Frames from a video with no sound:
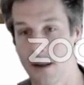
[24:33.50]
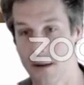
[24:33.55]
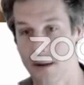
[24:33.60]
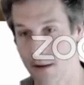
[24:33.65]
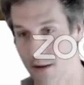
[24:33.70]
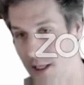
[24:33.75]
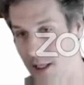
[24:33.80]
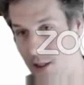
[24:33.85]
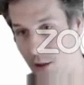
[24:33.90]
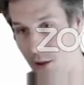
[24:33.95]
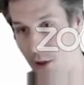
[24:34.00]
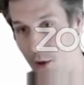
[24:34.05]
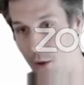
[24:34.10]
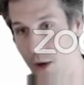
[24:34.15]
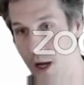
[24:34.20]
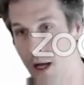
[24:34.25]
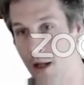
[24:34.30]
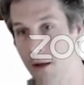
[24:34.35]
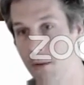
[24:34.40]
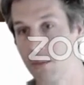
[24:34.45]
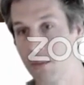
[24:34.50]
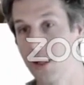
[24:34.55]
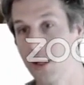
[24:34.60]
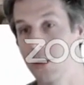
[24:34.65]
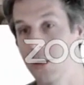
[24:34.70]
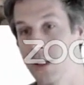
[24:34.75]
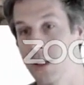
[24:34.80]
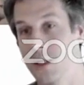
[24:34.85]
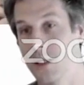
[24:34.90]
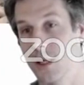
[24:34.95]
things don't go well. But you
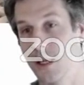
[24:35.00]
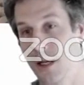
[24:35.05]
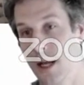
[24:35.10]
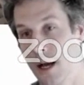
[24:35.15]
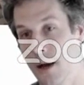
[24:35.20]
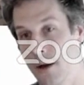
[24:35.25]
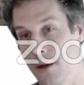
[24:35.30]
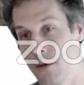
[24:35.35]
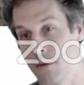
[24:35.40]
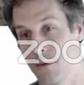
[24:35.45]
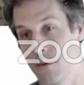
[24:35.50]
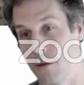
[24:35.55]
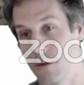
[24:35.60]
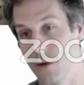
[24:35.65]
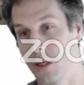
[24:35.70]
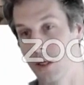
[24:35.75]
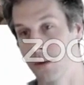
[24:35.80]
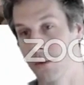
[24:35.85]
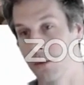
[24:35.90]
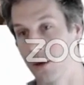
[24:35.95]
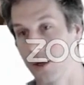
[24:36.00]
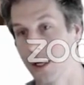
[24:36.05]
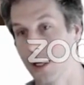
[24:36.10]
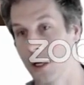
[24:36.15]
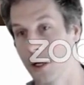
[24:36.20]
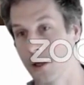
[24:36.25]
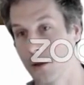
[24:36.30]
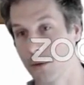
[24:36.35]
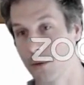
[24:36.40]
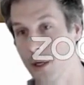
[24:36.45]
can see now that when we deploy
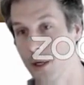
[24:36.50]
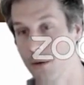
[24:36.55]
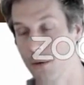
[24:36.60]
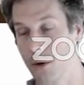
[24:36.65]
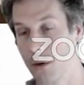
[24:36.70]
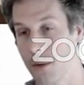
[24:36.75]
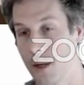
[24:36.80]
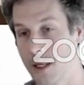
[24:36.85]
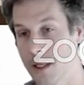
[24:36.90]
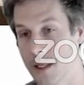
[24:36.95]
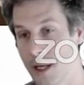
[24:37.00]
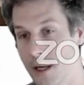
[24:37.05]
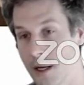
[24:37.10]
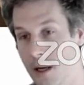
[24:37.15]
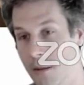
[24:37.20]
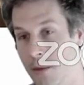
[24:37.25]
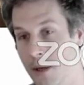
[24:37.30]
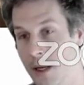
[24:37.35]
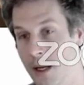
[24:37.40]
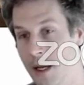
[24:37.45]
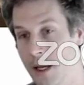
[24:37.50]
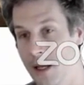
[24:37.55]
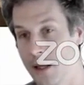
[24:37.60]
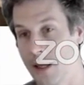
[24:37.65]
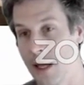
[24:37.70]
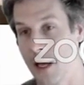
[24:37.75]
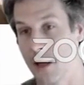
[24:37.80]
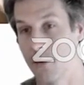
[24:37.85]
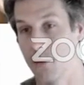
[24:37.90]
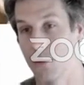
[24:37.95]
it on the real robot setup,
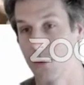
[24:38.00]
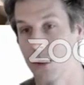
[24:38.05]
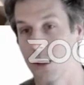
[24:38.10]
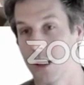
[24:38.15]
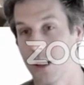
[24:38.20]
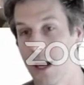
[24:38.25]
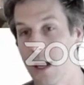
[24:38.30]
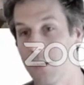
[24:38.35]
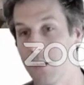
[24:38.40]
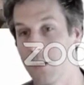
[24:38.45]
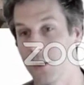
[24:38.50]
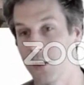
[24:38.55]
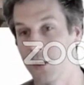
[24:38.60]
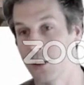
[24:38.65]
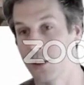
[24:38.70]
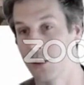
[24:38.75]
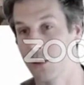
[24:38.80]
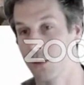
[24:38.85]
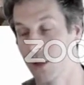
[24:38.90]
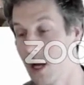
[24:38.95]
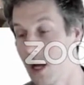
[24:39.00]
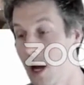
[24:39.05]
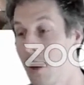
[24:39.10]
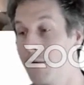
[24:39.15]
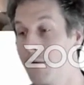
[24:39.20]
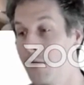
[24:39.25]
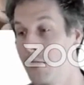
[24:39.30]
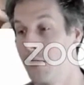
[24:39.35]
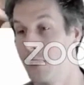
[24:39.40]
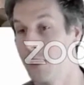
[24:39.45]
that we're able to
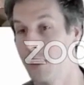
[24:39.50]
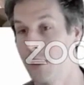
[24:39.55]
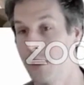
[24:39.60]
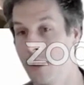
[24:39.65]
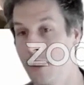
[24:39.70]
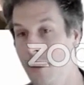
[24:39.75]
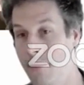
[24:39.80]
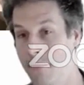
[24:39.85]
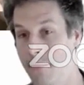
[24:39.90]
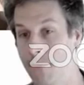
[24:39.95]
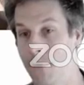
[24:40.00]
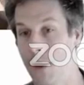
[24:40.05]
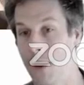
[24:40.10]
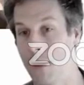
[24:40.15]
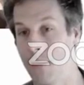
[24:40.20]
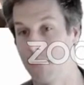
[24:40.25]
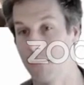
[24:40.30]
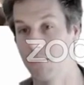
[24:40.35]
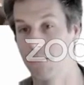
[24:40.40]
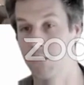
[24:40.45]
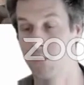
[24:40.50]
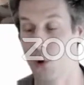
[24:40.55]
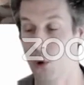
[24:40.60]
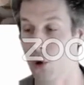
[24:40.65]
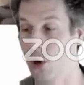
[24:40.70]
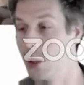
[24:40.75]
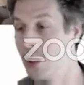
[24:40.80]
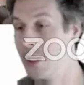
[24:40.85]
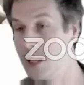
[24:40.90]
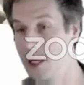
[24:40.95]
recover from
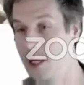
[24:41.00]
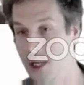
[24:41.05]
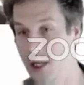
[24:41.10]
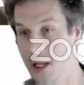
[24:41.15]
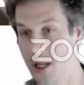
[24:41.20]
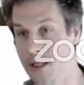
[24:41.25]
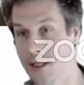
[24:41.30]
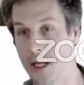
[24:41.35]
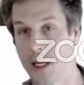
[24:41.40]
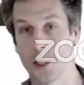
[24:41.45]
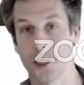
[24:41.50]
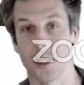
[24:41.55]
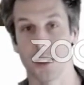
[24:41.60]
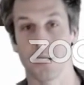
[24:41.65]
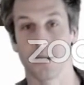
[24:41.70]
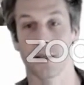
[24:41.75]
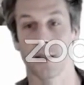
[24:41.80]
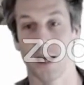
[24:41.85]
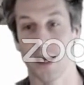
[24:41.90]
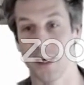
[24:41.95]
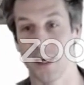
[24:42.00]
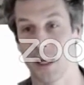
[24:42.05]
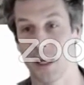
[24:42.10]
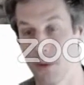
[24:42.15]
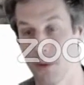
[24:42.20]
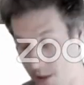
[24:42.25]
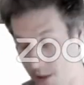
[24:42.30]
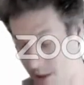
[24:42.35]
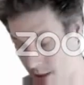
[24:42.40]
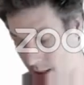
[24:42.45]
poor initializations and
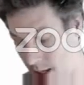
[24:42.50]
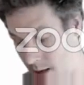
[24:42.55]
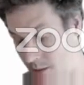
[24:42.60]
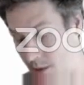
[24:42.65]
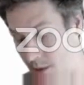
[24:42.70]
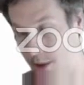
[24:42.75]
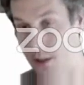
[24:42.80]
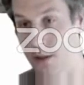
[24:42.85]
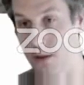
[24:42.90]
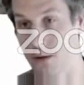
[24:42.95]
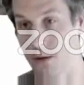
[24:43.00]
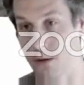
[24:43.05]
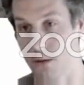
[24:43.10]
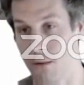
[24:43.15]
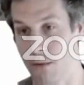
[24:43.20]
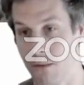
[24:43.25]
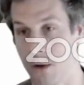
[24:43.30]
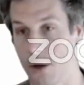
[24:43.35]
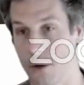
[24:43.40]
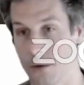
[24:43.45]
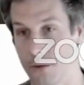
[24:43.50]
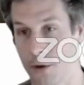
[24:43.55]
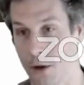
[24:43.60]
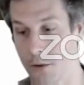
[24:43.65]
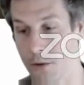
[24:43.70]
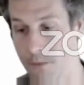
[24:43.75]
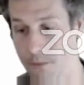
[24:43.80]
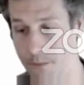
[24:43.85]
able to follow the road.